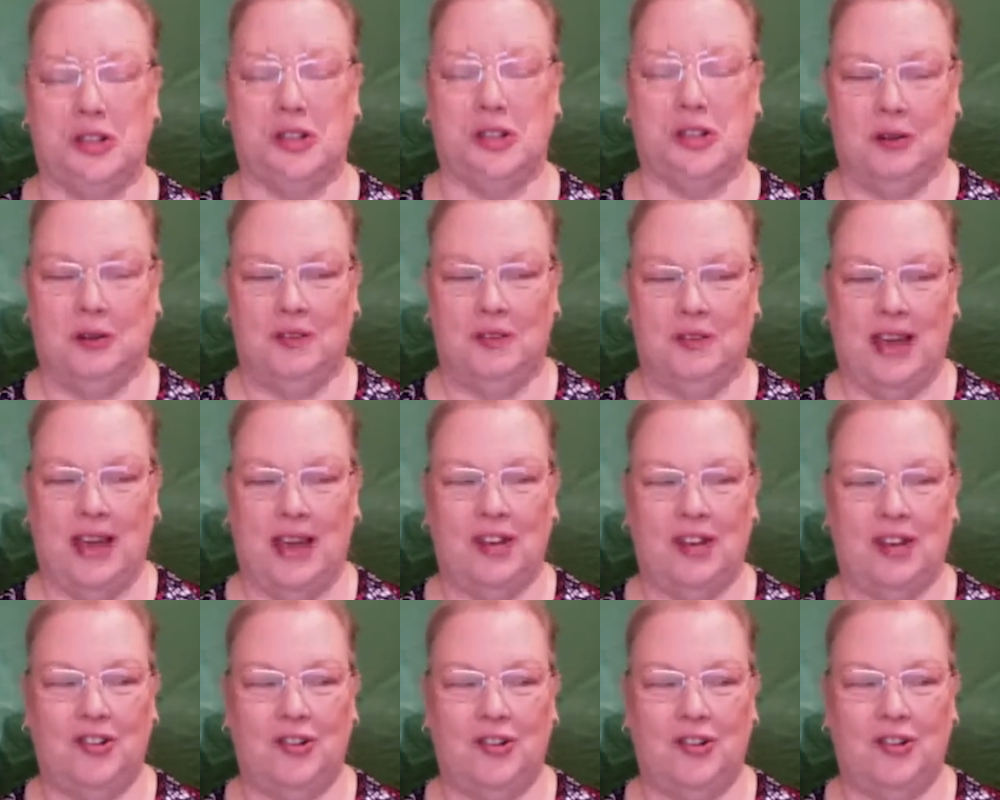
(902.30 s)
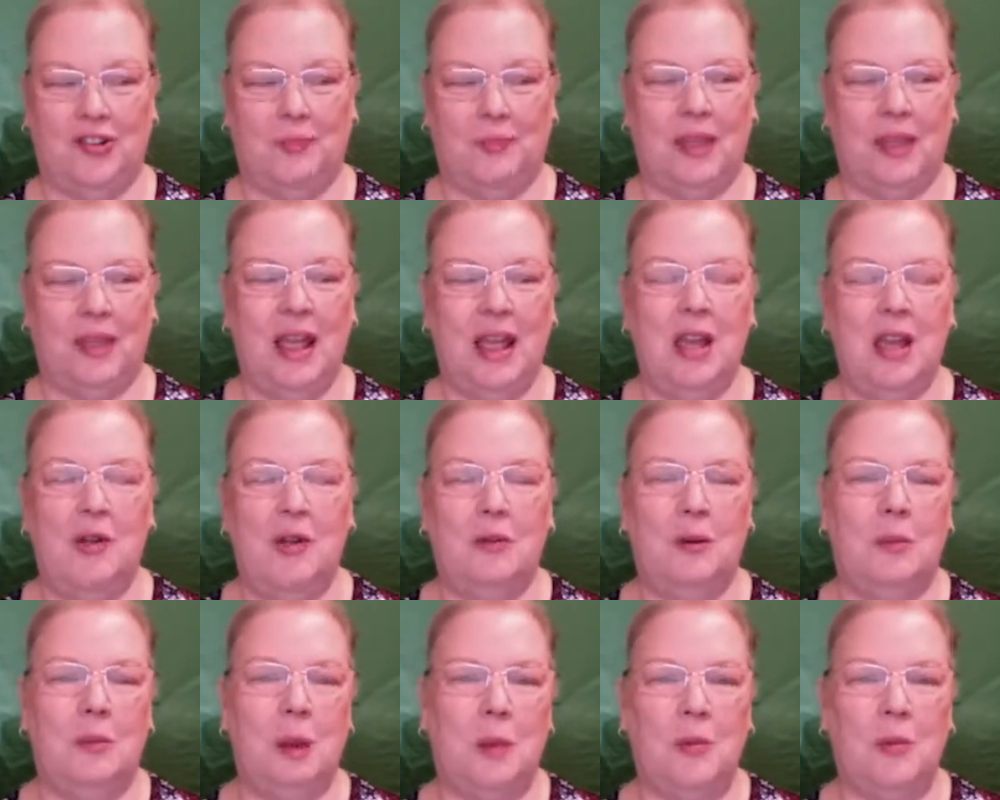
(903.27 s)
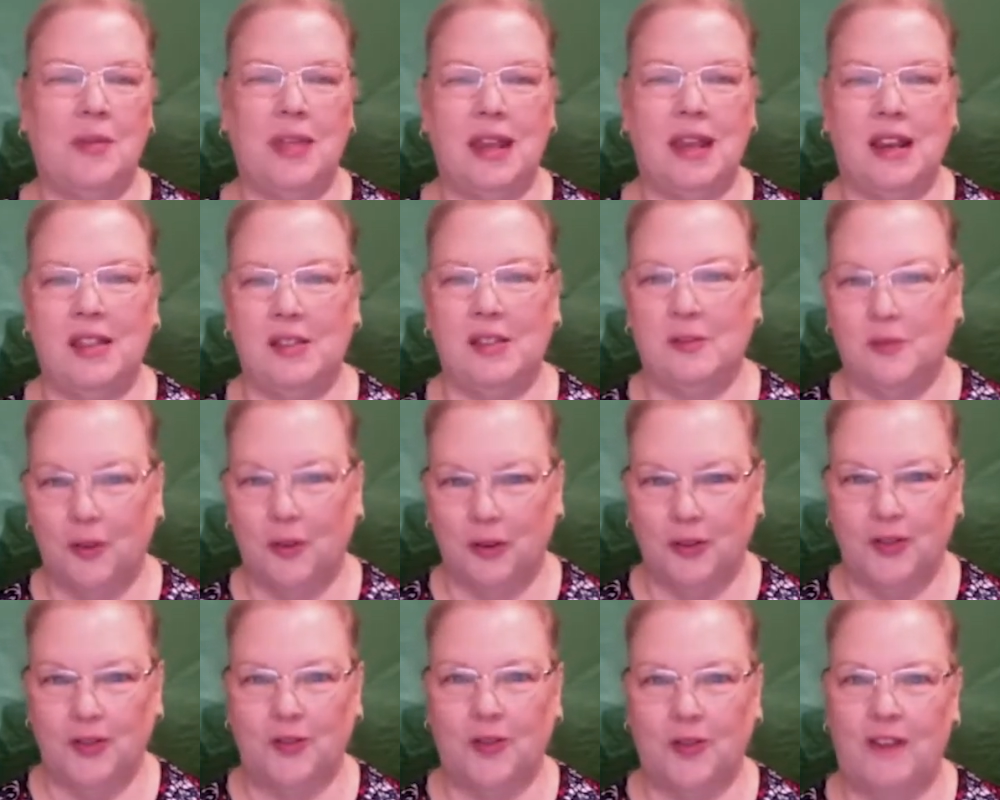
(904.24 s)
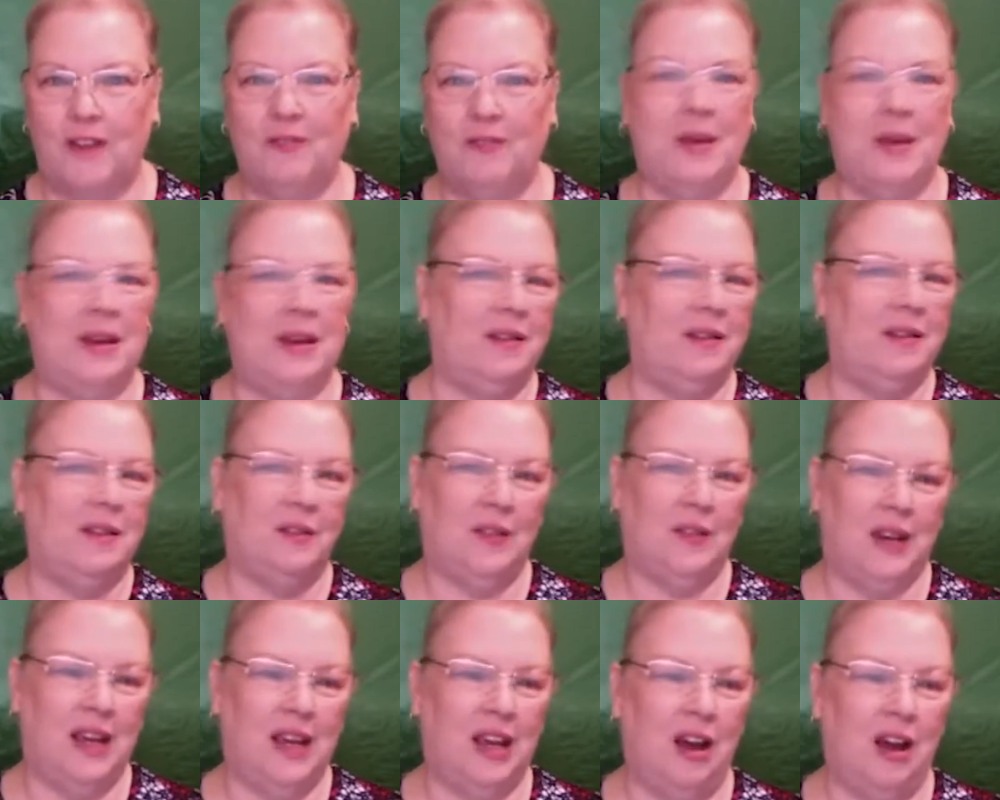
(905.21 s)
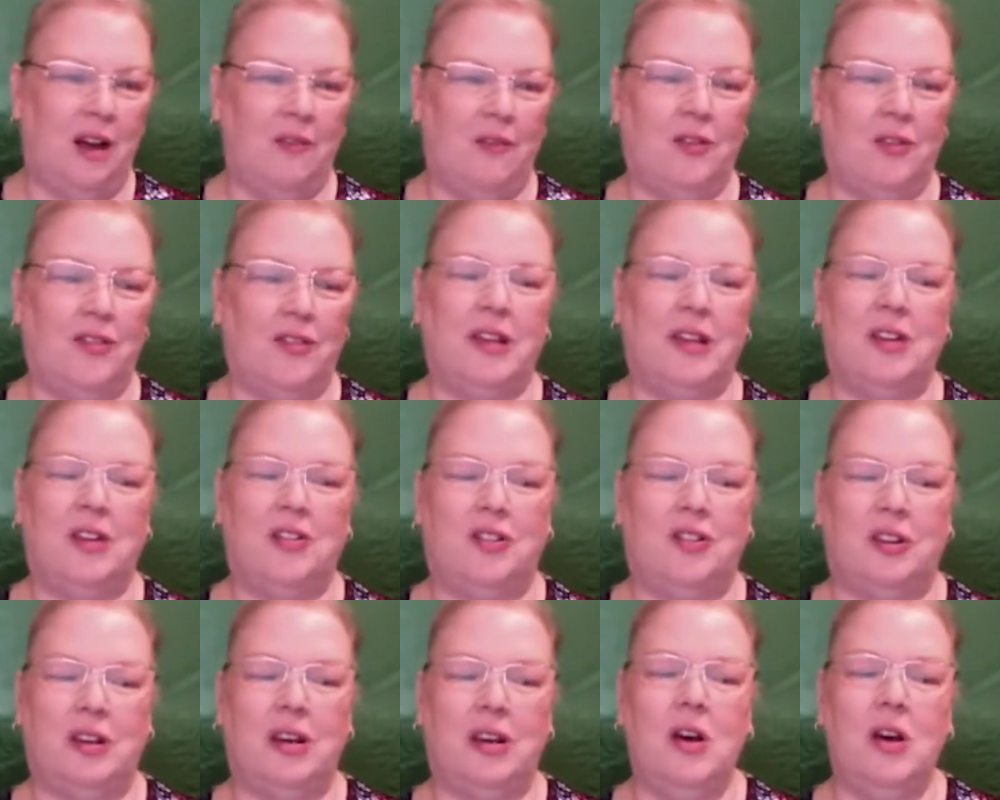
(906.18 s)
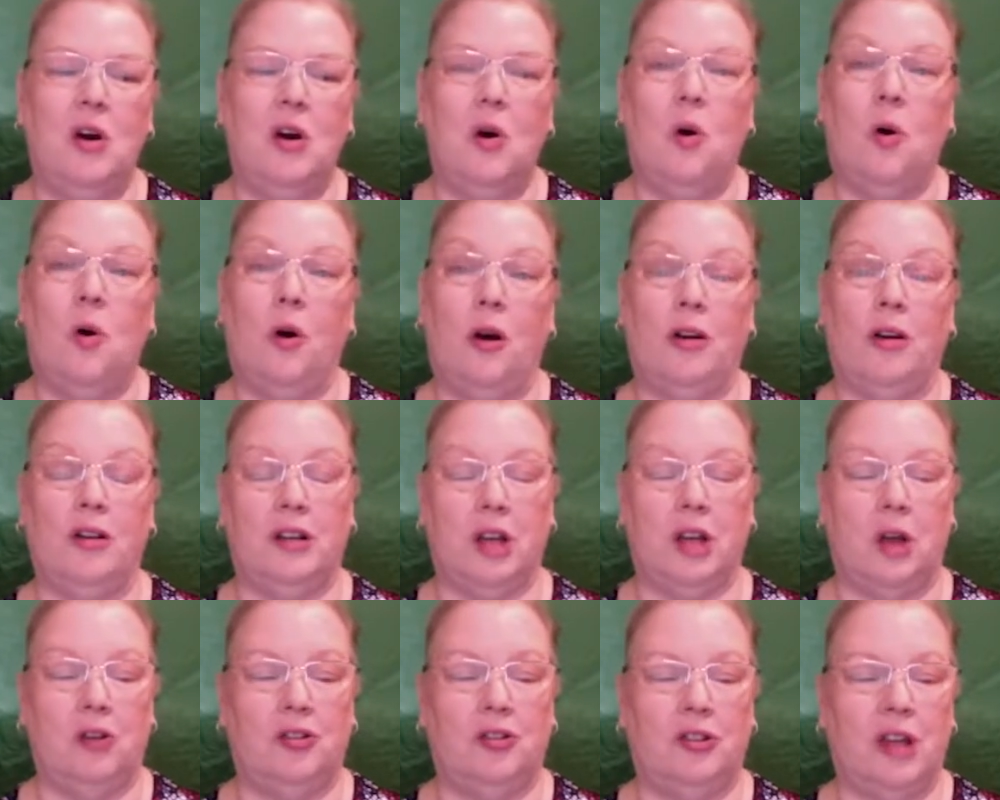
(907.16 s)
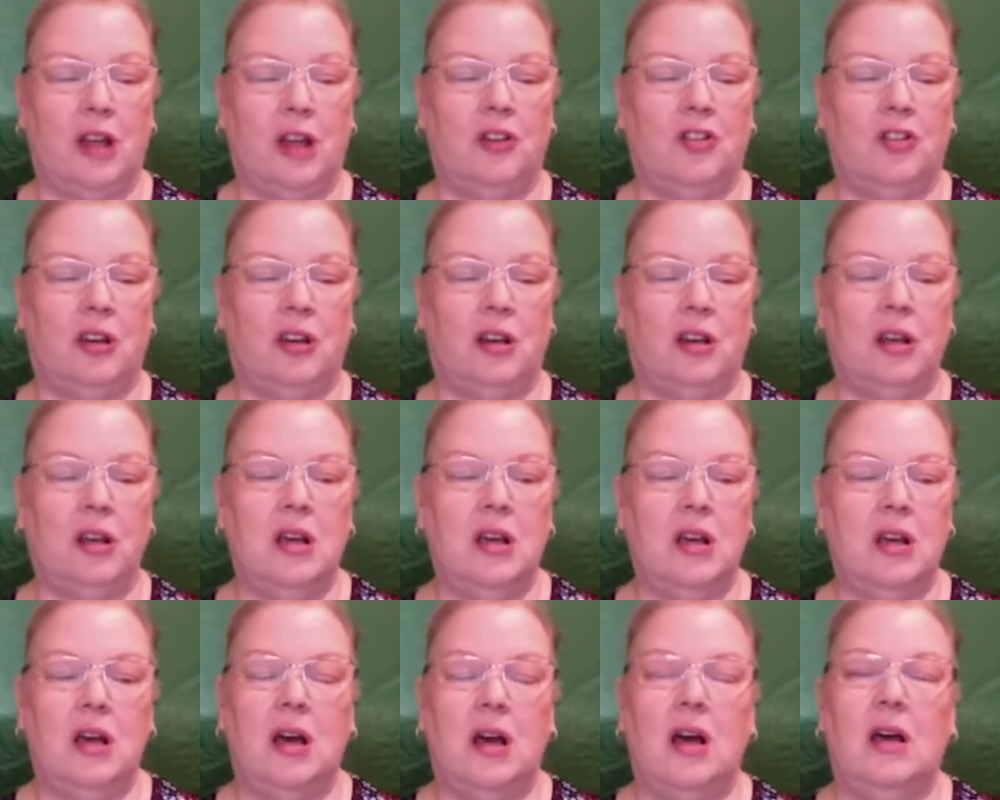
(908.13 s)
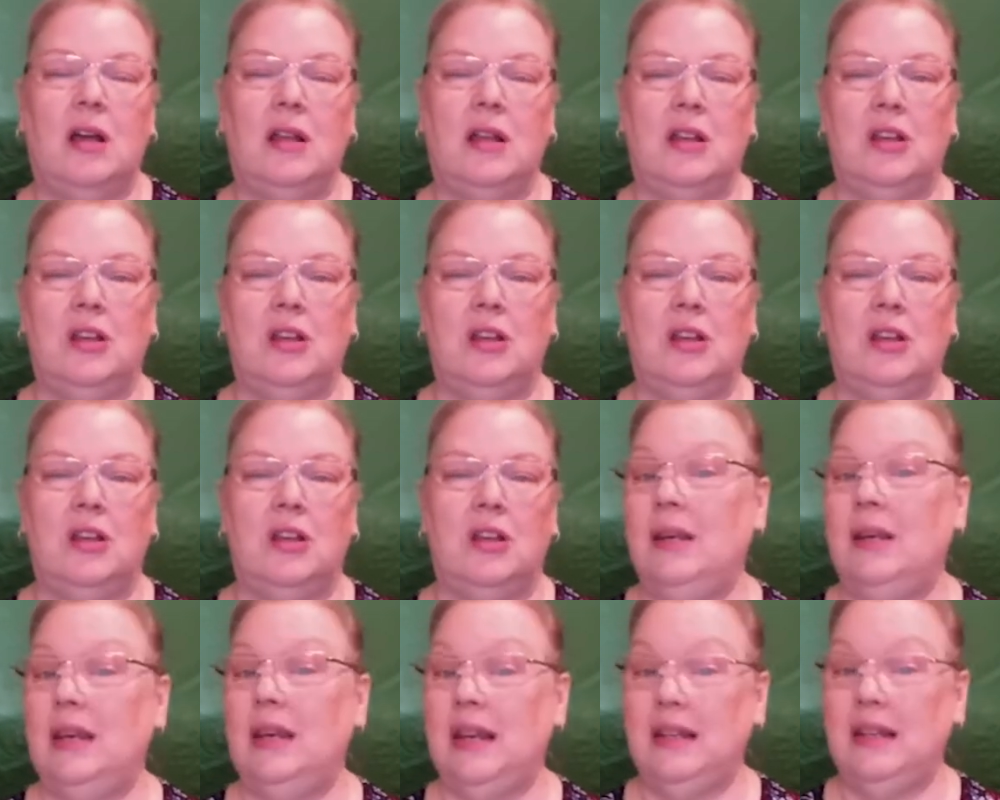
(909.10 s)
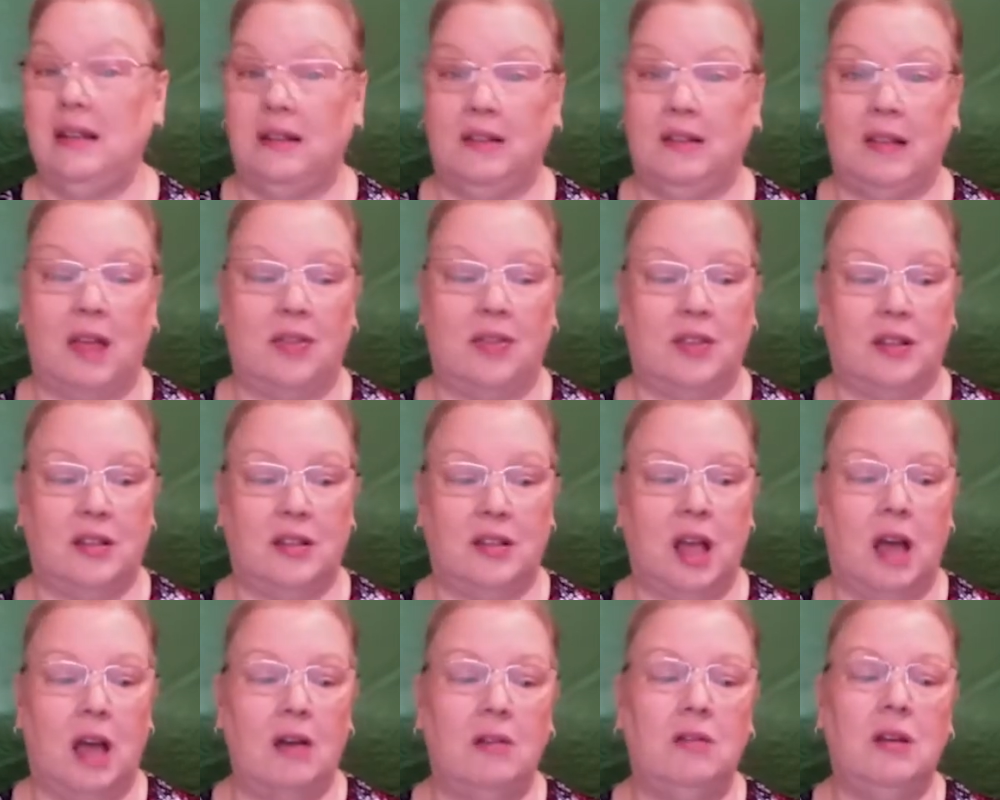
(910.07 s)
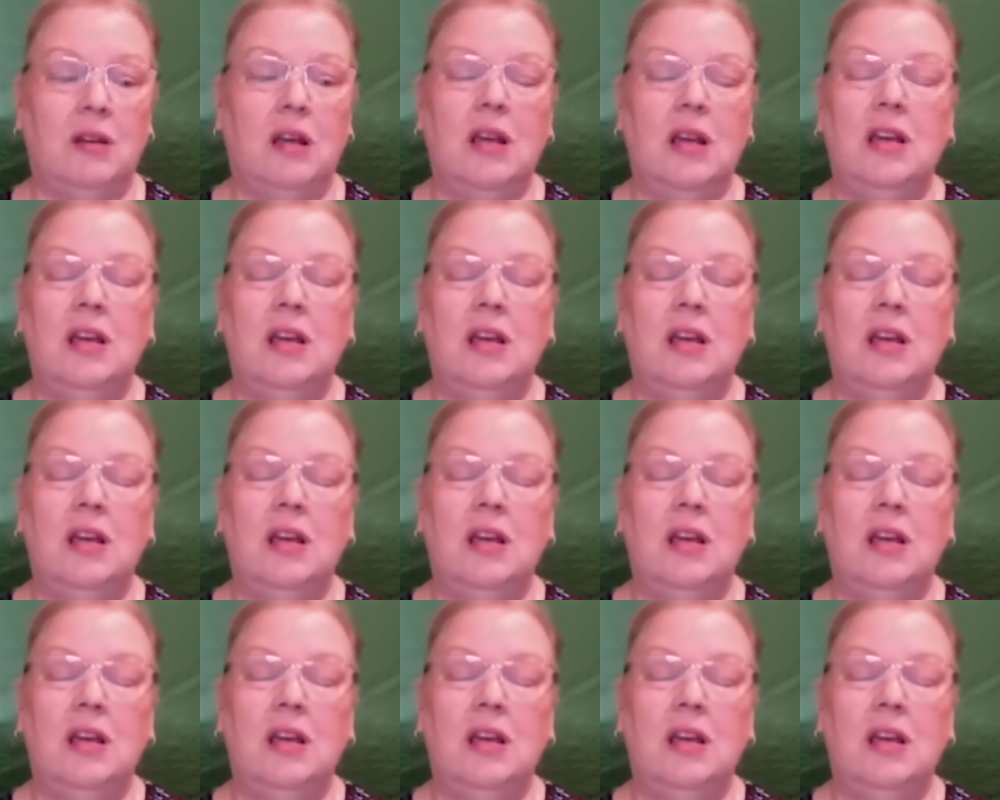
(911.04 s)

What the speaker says: advantage. Remember that in the first 5 minutes of any conversation or negotiation, you need to set the tone.